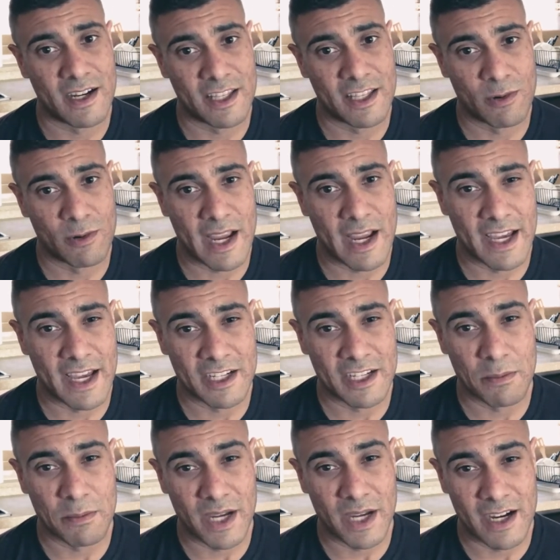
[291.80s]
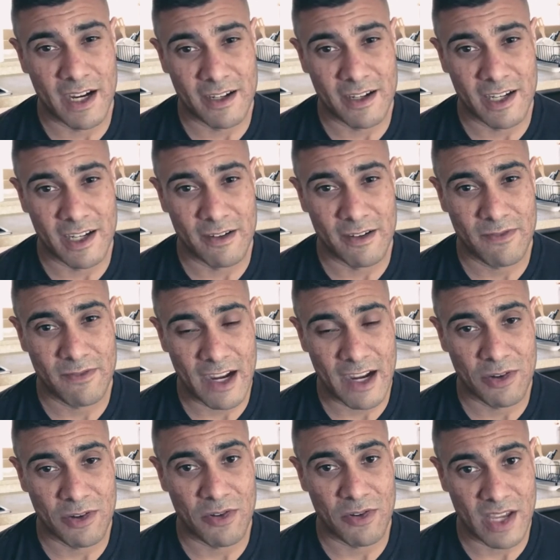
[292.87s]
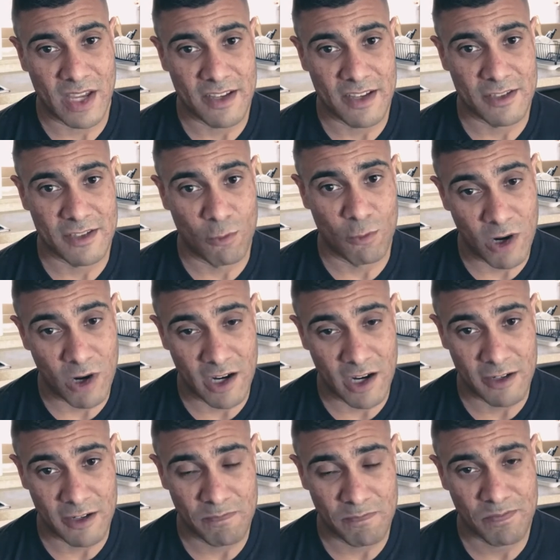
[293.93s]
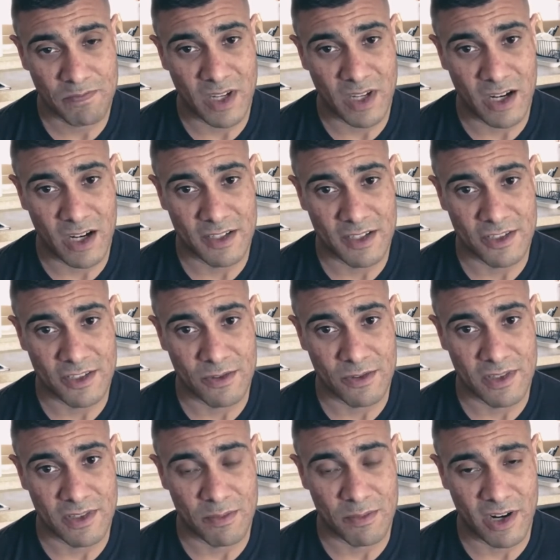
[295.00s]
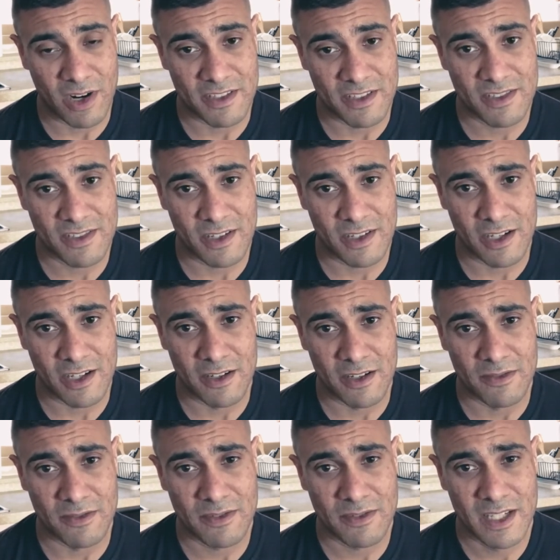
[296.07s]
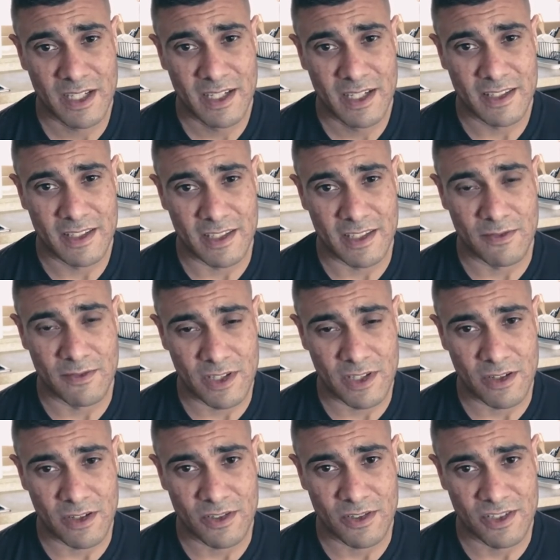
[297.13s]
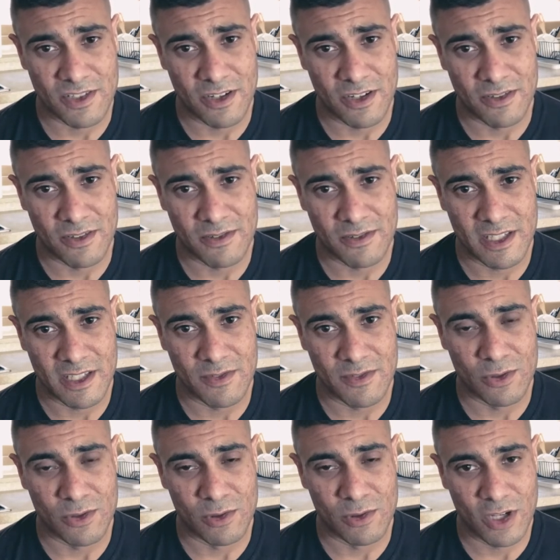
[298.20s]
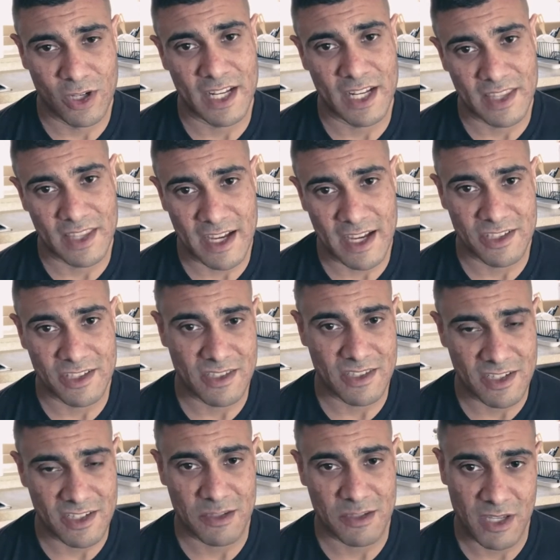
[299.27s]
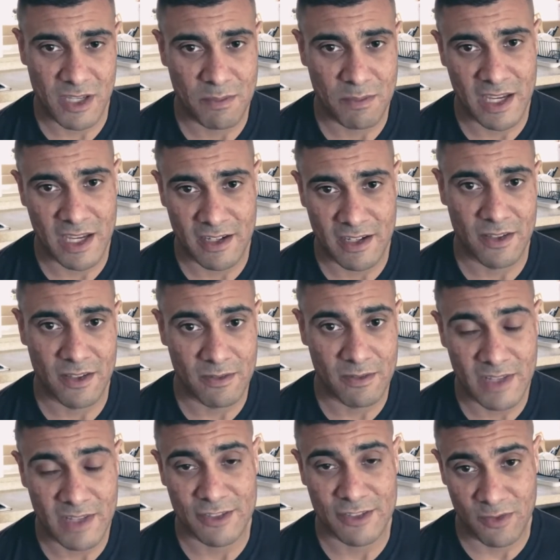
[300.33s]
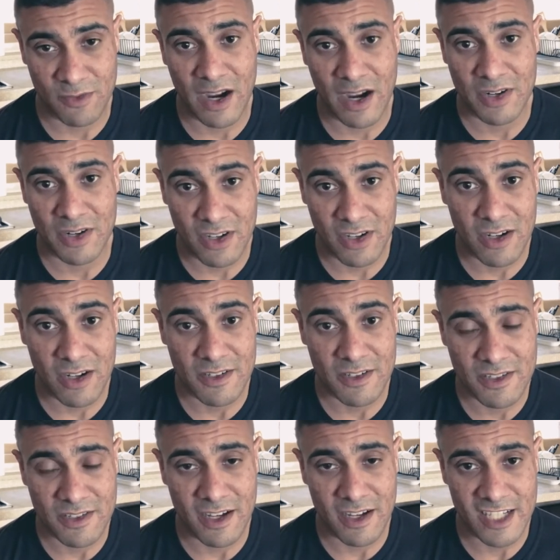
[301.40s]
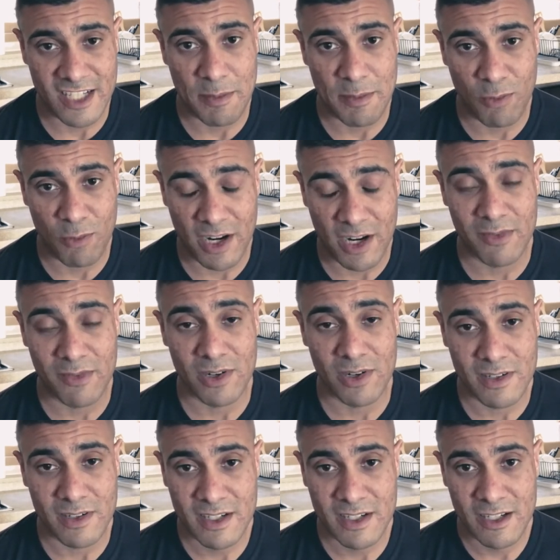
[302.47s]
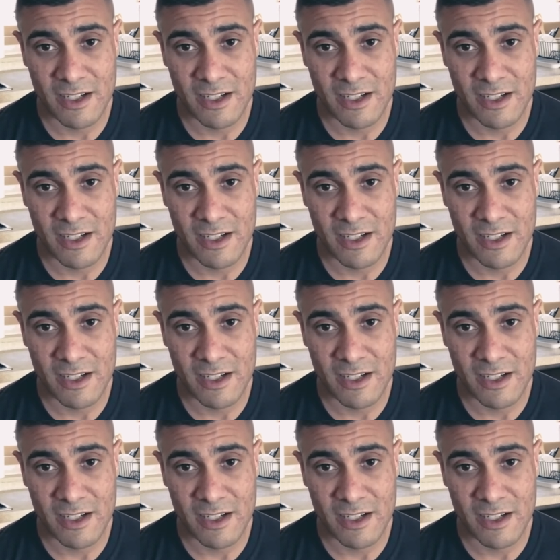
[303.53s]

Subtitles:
they were adding about 500,000 won onto the price of the vehicle. So if you were looking at that, just anticipate paying another extra $500 on top of whatever